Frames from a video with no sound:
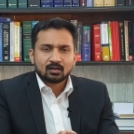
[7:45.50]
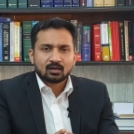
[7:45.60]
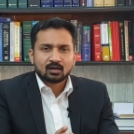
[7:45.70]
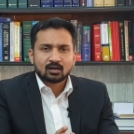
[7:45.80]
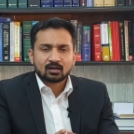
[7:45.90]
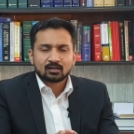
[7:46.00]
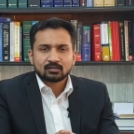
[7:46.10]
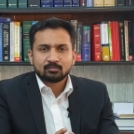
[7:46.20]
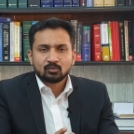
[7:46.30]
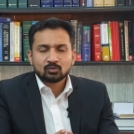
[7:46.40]
Uh,
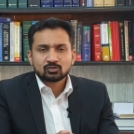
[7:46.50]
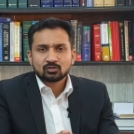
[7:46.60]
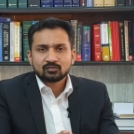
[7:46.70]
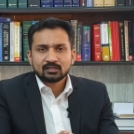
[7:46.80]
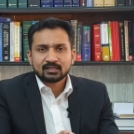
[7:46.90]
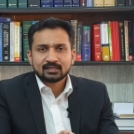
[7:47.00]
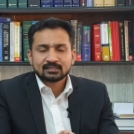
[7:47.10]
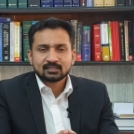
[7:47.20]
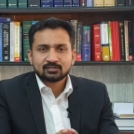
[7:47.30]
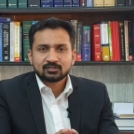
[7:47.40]
most of the
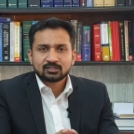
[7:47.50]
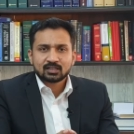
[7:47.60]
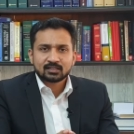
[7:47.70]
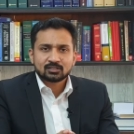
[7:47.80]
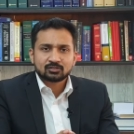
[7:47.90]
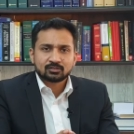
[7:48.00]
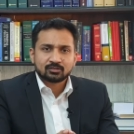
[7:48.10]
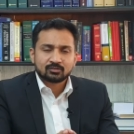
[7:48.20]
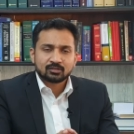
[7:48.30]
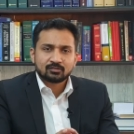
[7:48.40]
cases which are
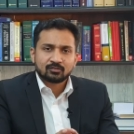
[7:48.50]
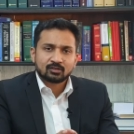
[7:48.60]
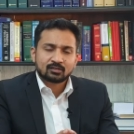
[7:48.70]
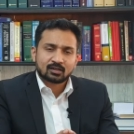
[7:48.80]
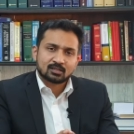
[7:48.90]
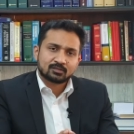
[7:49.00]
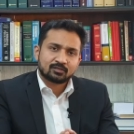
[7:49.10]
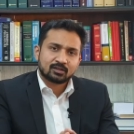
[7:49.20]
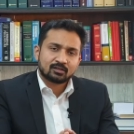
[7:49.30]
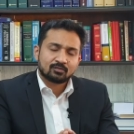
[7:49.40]
instituted for
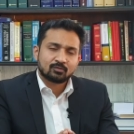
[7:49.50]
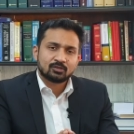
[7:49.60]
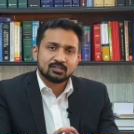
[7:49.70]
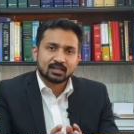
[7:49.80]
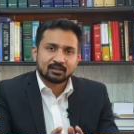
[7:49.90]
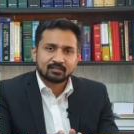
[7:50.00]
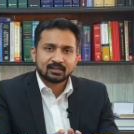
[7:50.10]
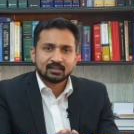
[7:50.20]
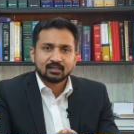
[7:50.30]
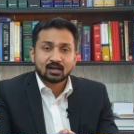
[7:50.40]
transfer would
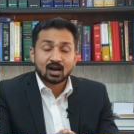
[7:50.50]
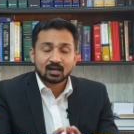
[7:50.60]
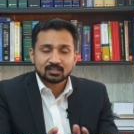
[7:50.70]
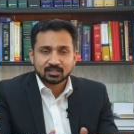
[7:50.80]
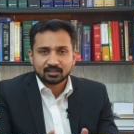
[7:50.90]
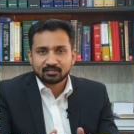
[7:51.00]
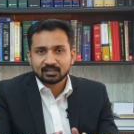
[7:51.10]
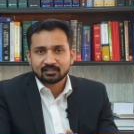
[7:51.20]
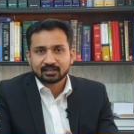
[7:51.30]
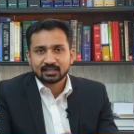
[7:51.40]
generally are
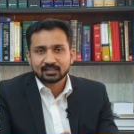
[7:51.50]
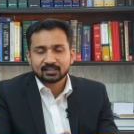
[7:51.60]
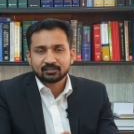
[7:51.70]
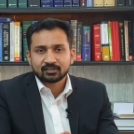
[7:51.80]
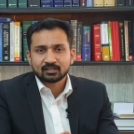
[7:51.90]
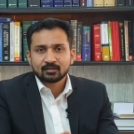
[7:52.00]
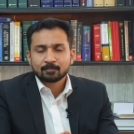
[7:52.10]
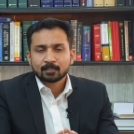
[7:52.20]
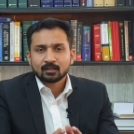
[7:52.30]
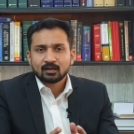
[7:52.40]
generally related with
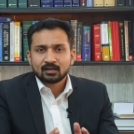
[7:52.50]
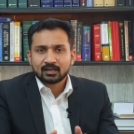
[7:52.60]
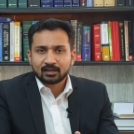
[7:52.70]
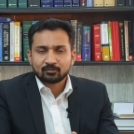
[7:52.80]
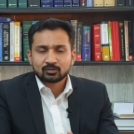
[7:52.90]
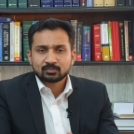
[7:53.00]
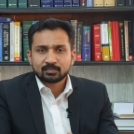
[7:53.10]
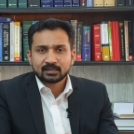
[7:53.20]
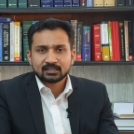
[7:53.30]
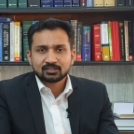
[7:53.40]
divorce
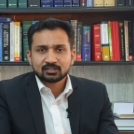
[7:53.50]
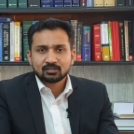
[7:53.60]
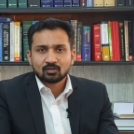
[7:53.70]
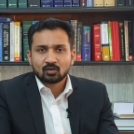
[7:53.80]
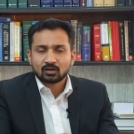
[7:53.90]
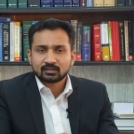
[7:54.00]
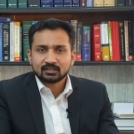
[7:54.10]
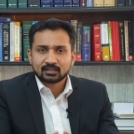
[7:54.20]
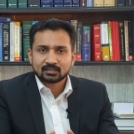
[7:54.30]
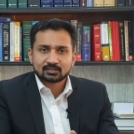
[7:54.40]
petition or the
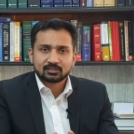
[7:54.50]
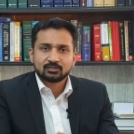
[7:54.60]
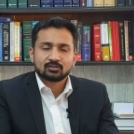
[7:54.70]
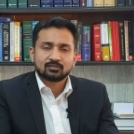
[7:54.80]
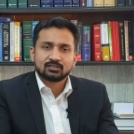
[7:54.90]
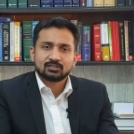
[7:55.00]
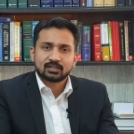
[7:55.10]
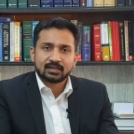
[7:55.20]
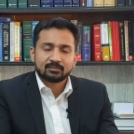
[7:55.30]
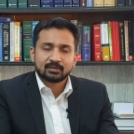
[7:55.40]
custody of the
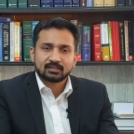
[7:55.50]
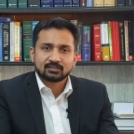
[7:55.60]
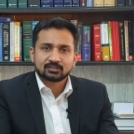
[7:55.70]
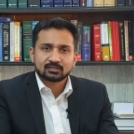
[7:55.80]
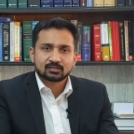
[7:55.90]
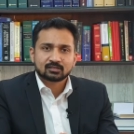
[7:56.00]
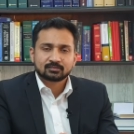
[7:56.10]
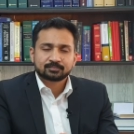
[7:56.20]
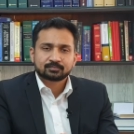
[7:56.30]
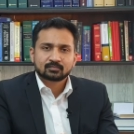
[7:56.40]
child petitions
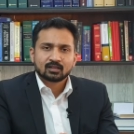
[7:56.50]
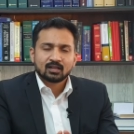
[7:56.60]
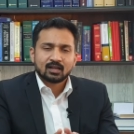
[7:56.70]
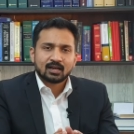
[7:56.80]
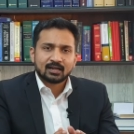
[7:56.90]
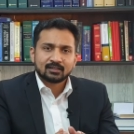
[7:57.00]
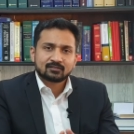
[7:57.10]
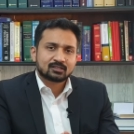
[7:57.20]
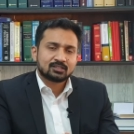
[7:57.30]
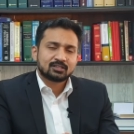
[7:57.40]
and if
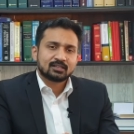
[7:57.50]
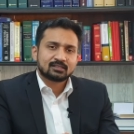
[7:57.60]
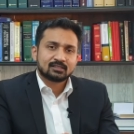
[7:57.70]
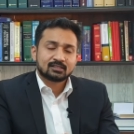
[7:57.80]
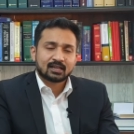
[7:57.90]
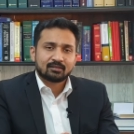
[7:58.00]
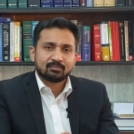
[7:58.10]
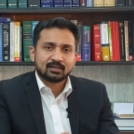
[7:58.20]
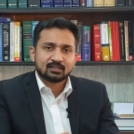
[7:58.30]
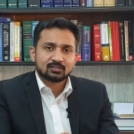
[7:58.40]
such cases have
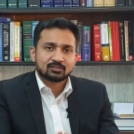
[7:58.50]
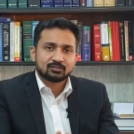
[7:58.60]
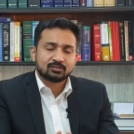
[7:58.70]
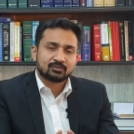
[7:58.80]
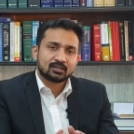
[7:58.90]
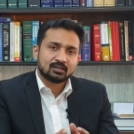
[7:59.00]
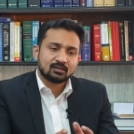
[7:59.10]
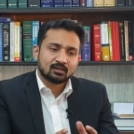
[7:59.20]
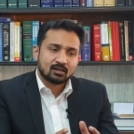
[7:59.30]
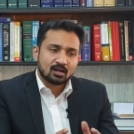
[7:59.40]
been instituted
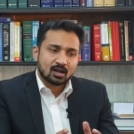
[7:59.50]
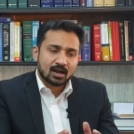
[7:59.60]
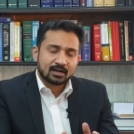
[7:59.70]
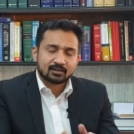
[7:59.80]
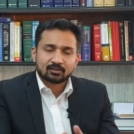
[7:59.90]
at